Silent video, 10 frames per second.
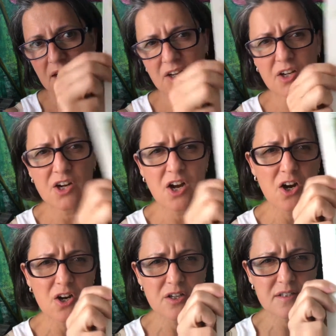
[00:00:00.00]
And
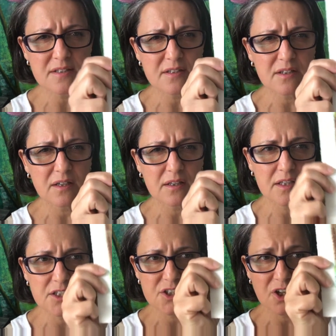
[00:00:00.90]
I
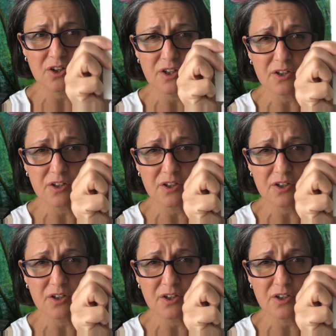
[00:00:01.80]
think Jody,